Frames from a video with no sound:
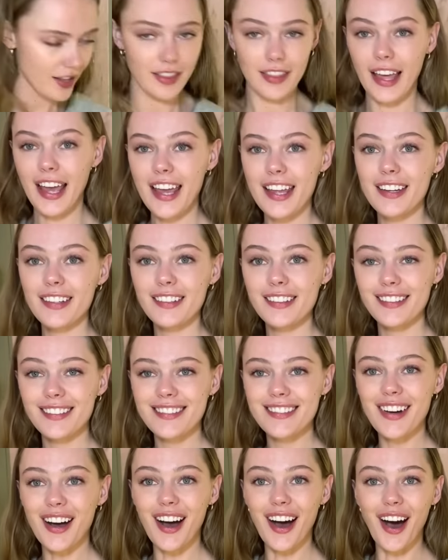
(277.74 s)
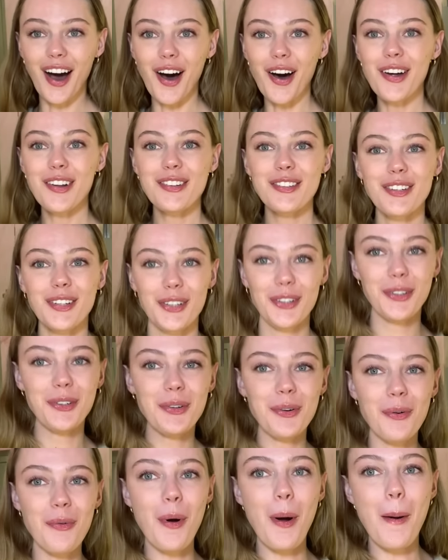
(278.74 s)
Then on
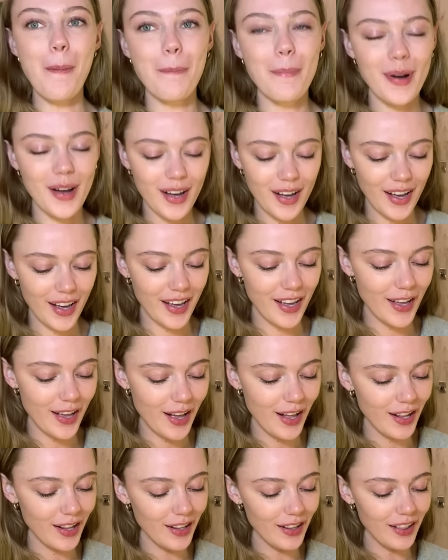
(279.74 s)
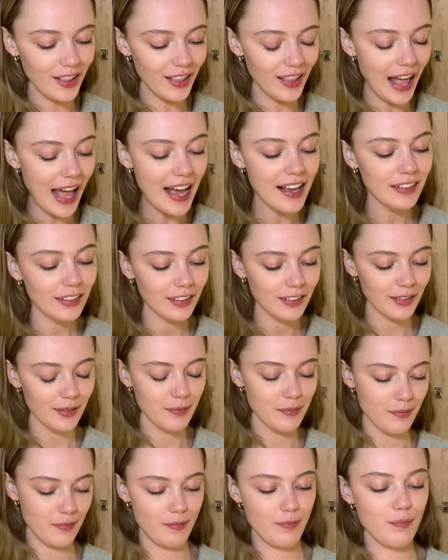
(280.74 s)
to my
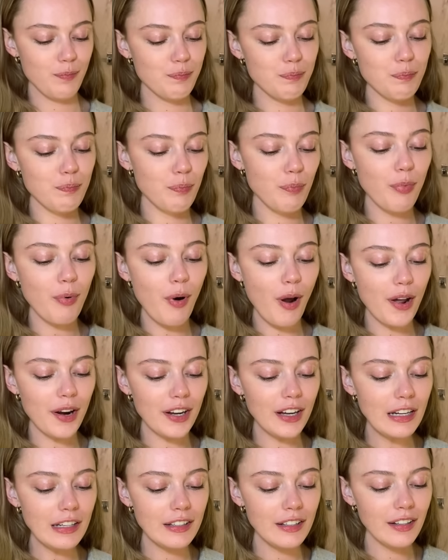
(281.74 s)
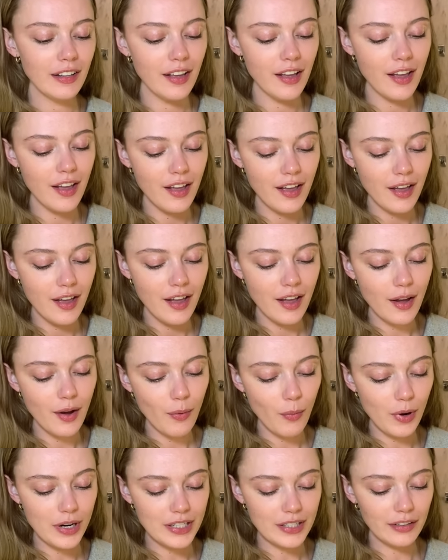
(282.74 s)
last product,
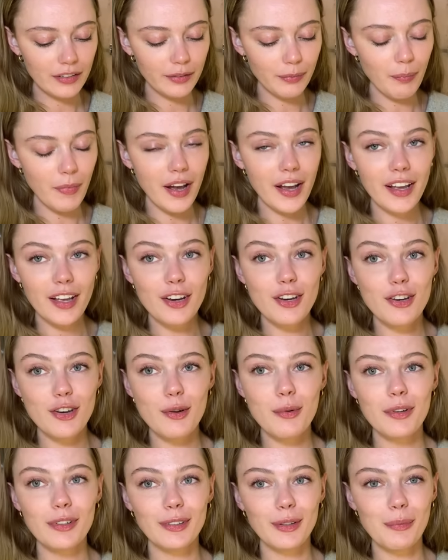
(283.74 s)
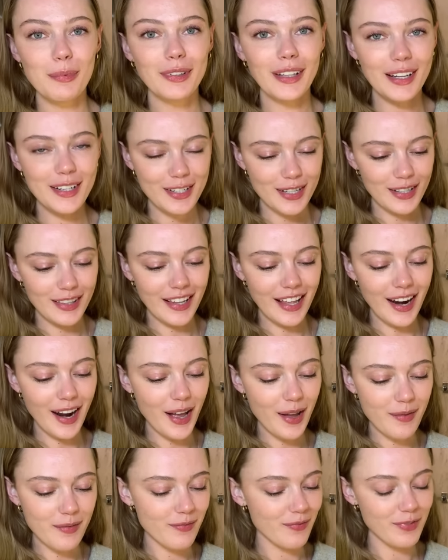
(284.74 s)
which is my newest obsession that
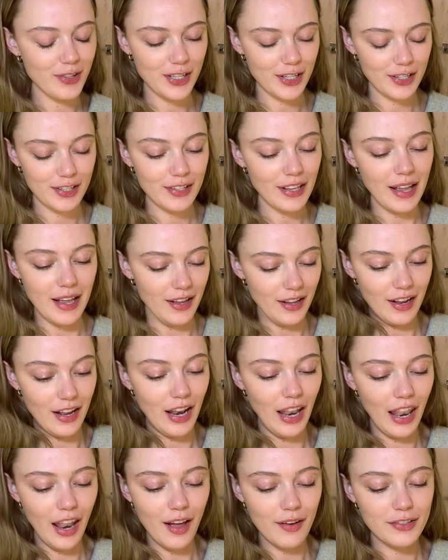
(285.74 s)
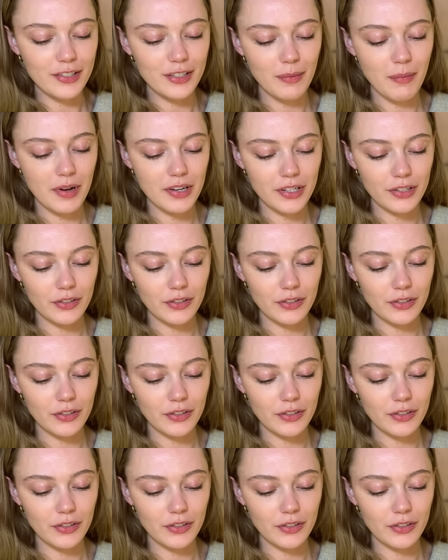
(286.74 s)
I just love so much.